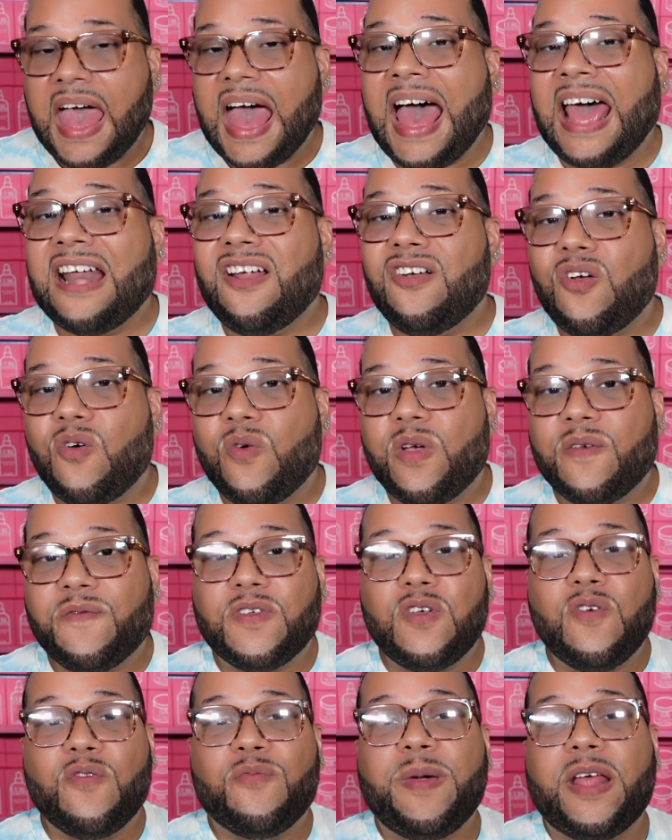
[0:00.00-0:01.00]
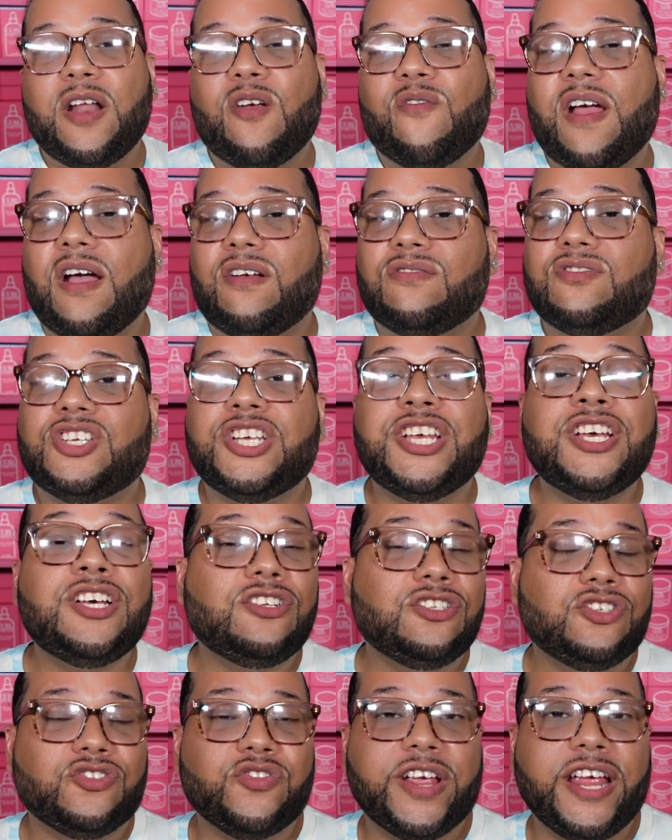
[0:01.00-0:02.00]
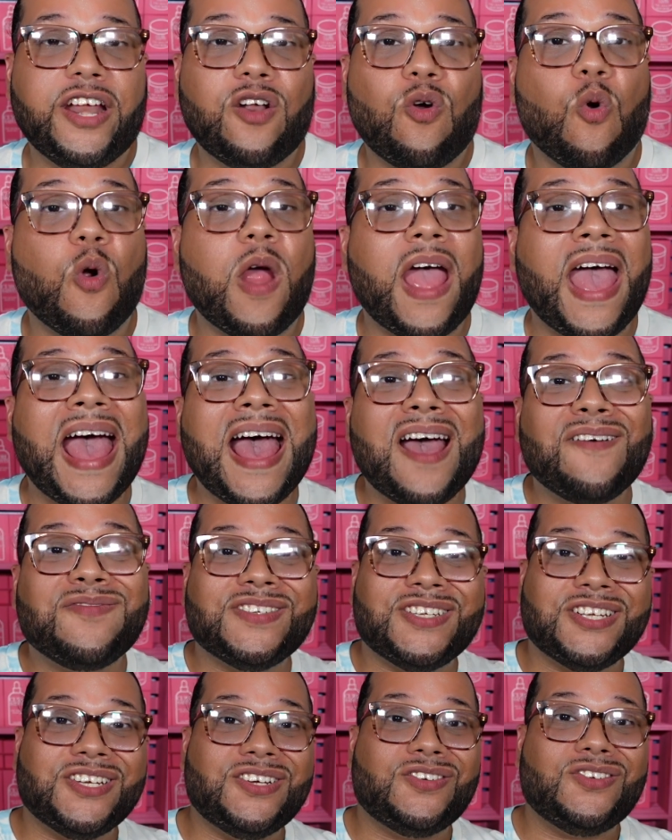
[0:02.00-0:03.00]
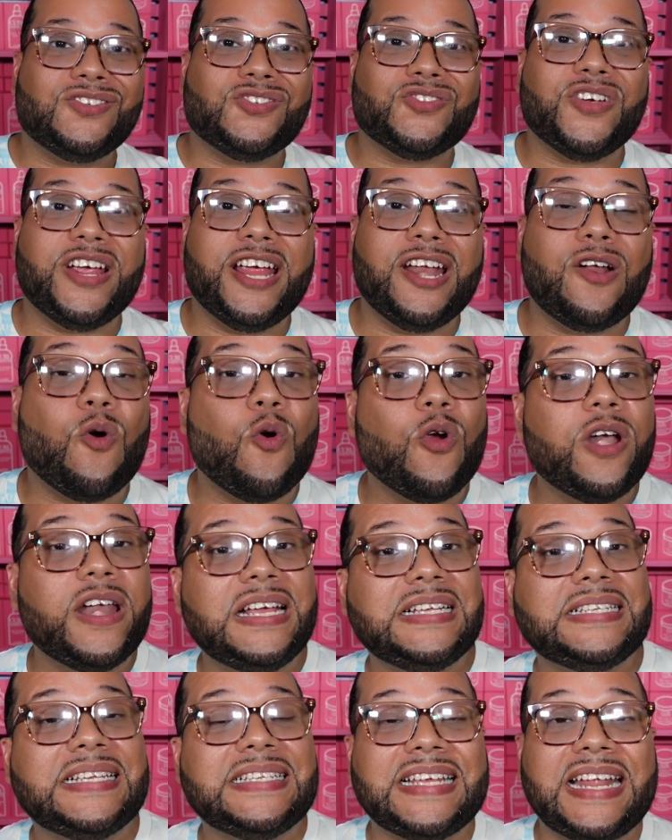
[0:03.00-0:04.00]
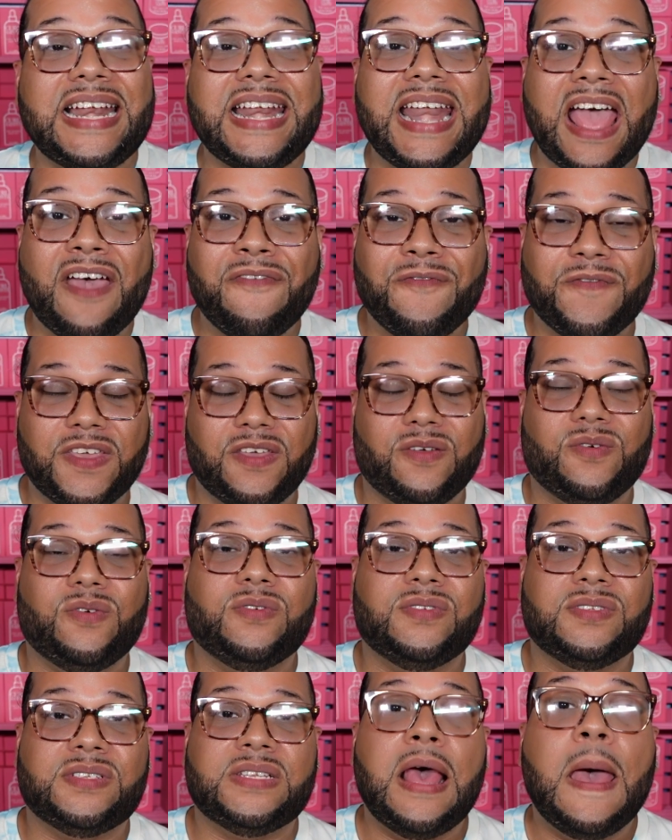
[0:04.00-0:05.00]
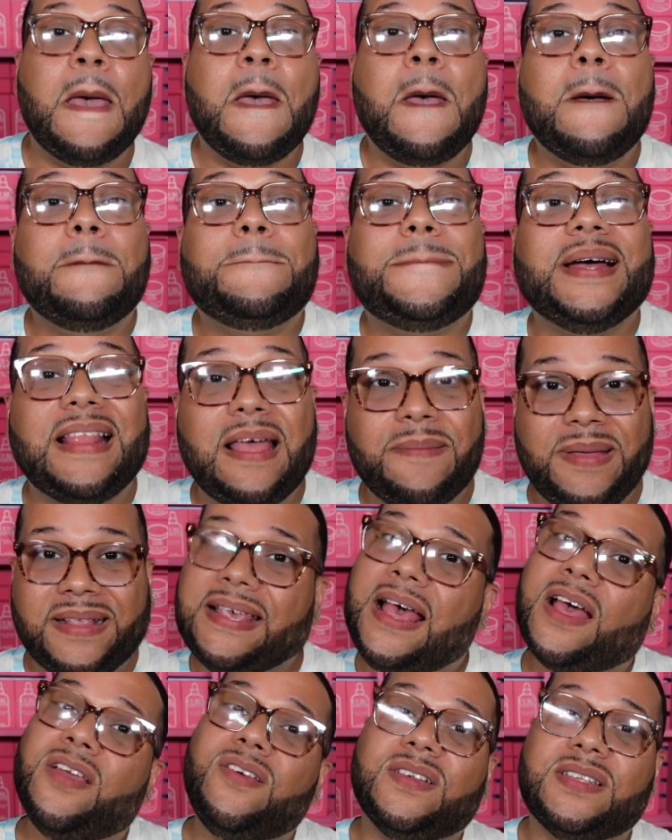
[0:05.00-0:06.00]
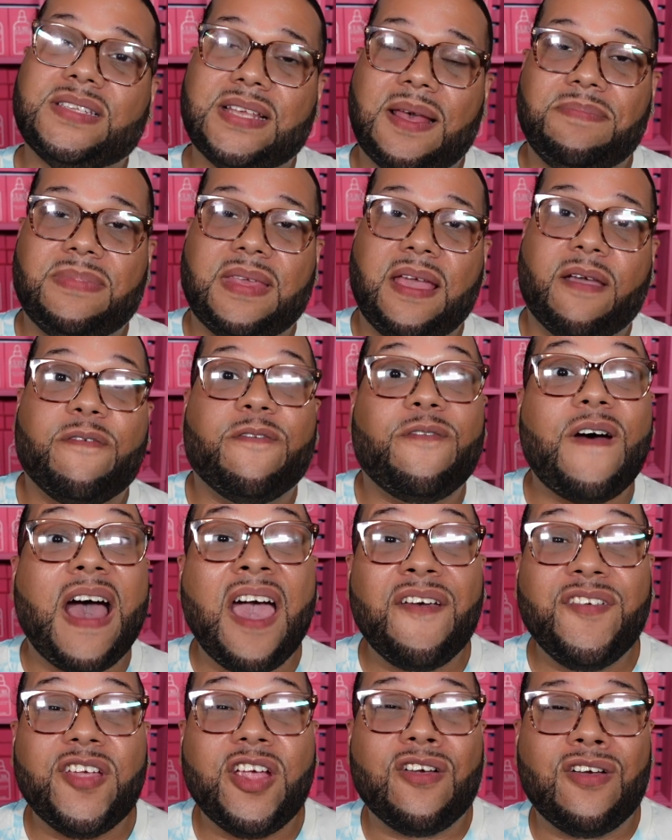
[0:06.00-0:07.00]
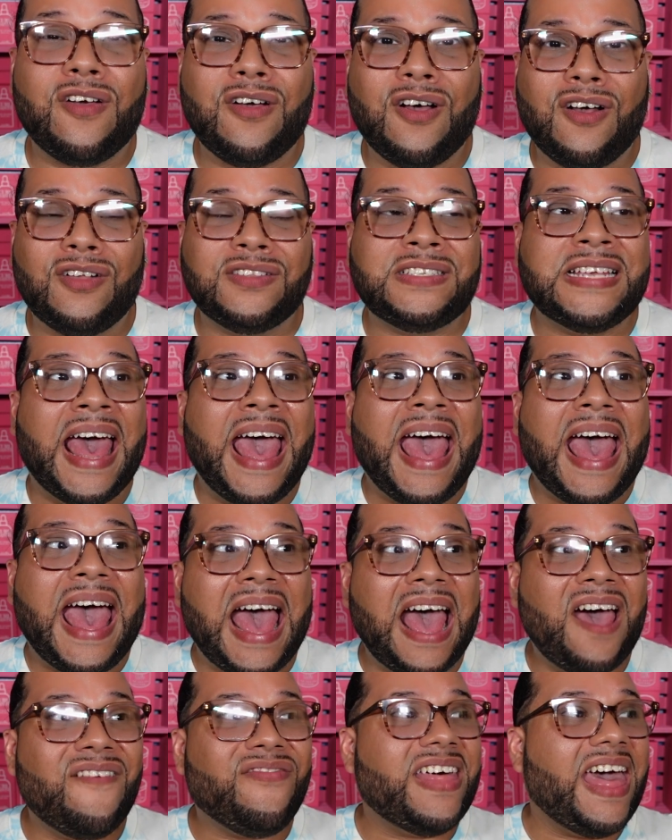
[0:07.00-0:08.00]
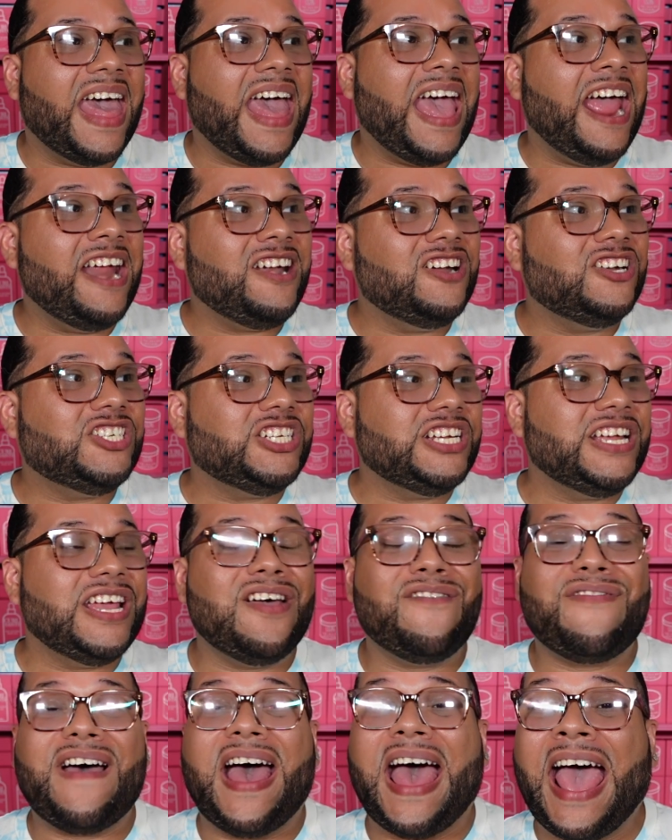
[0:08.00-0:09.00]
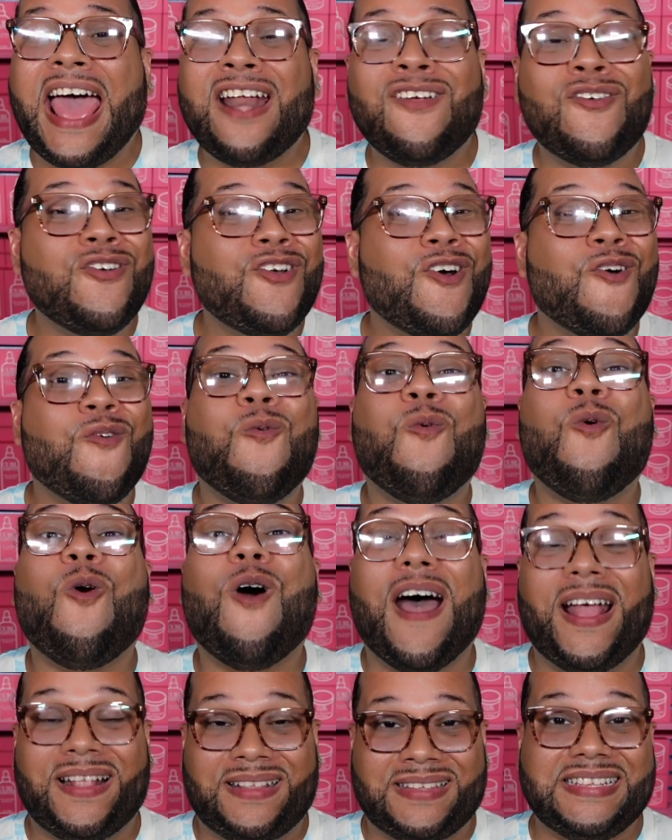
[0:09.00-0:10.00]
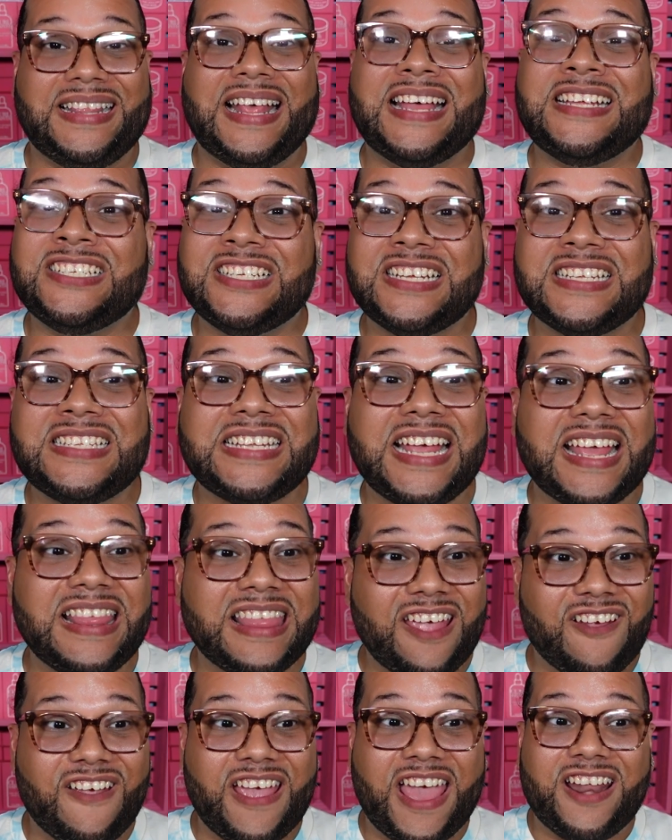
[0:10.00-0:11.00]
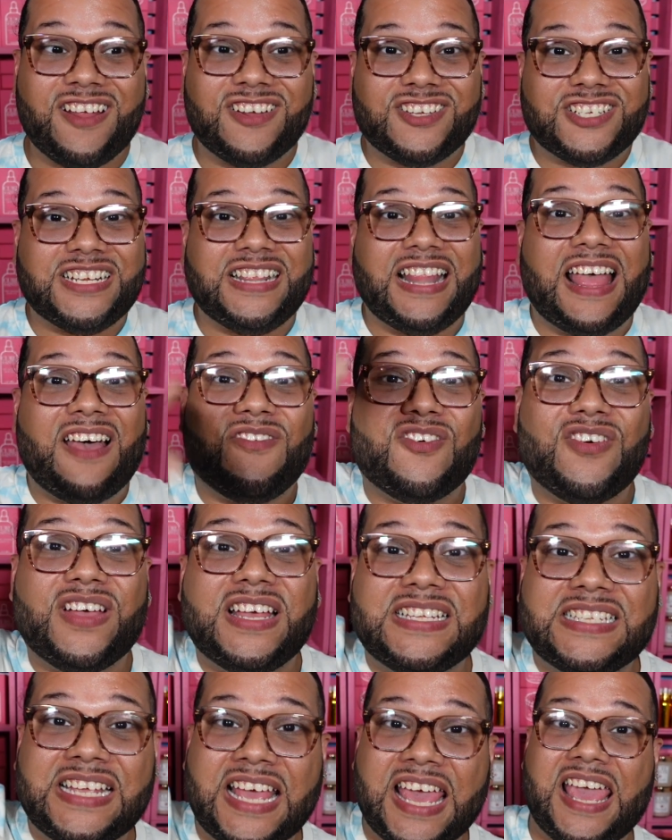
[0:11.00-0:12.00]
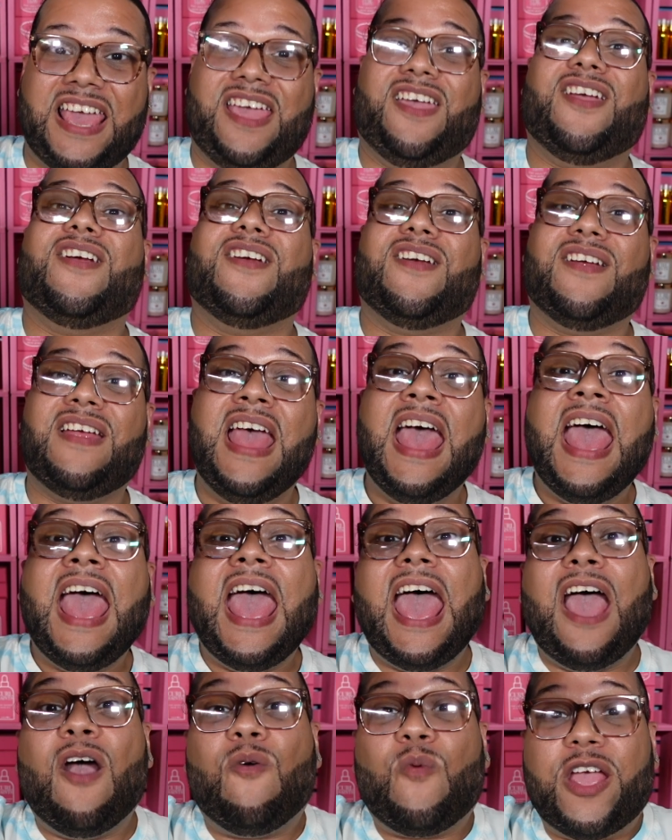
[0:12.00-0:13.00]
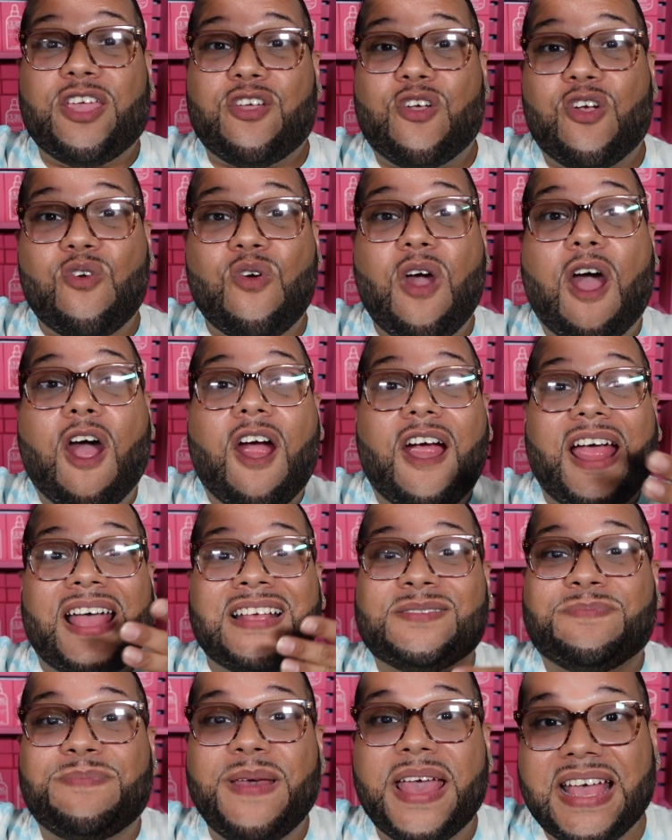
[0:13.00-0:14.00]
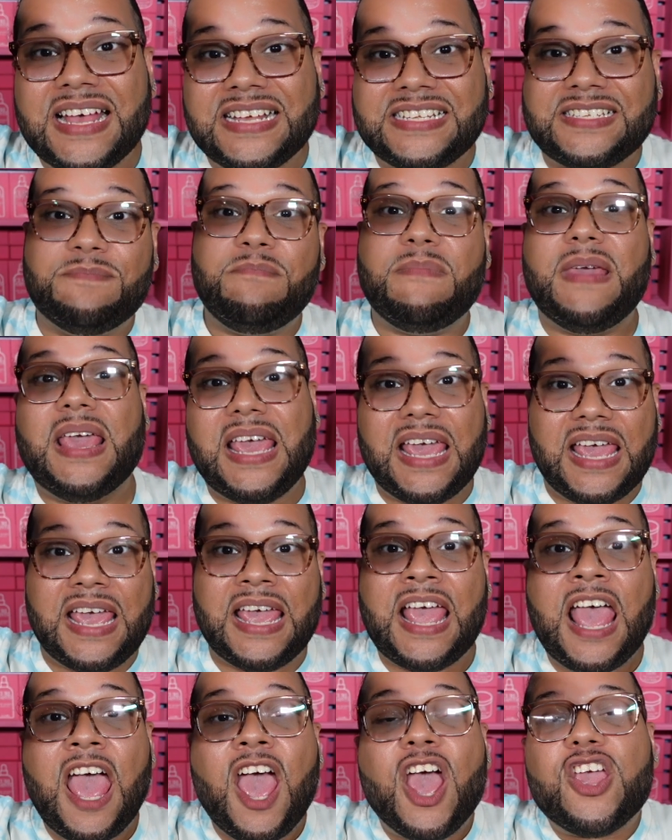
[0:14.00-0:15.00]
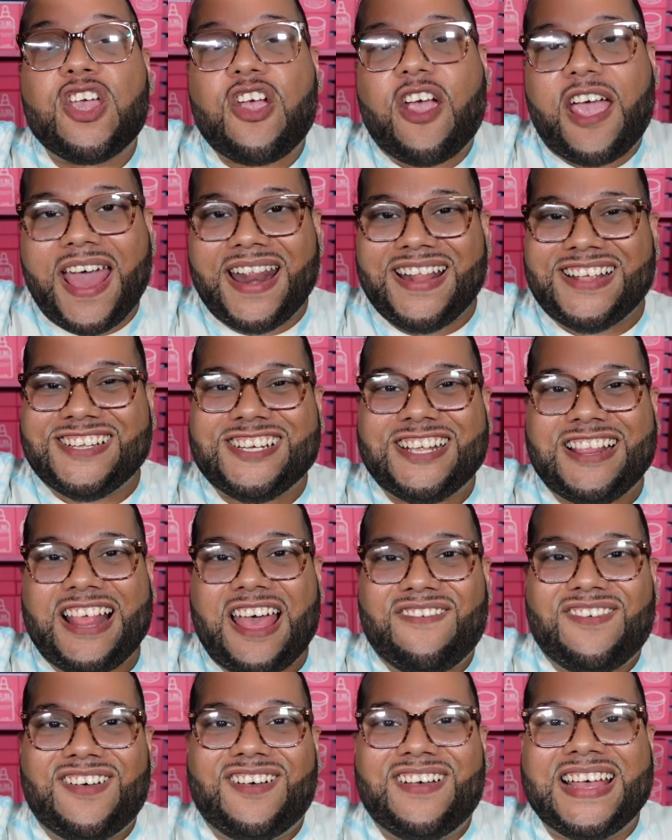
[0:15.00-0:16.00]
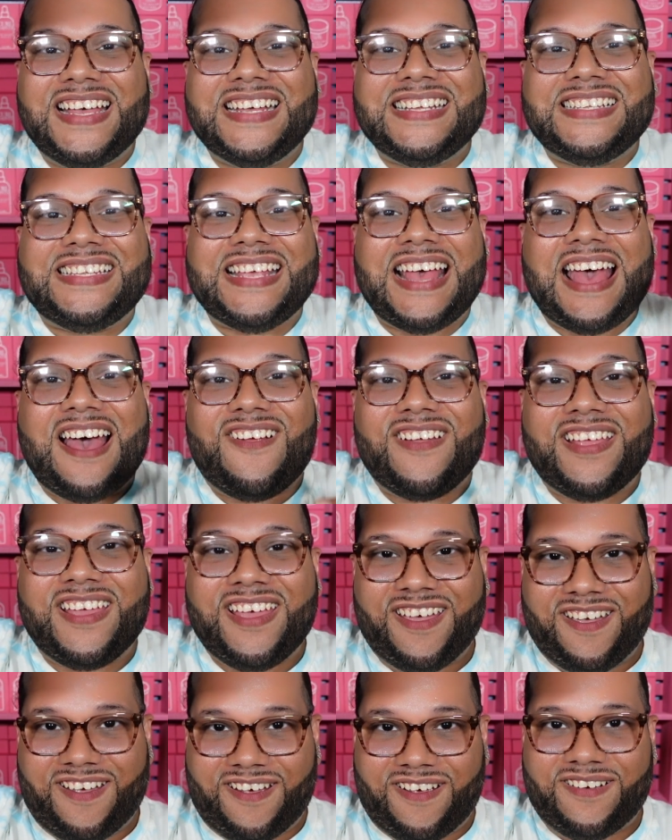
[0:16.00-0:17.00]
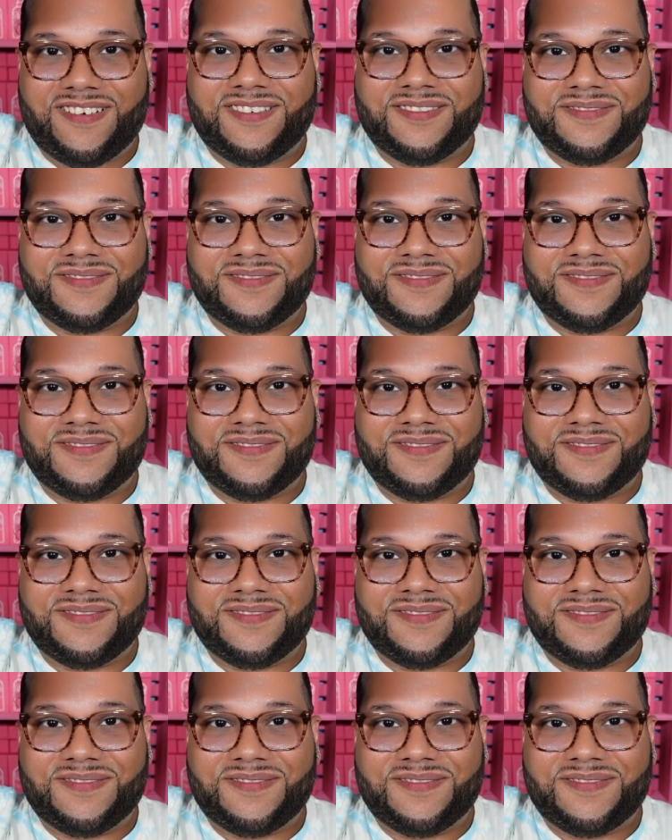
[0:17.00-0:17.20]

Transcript: I don't know if you've been around children or have children or nieces and nephews, but let me tell you something. Five-year-olds have the energy of I don't know what. Let's just say their energy level is here, and when you are as big as me, your energy level is down here.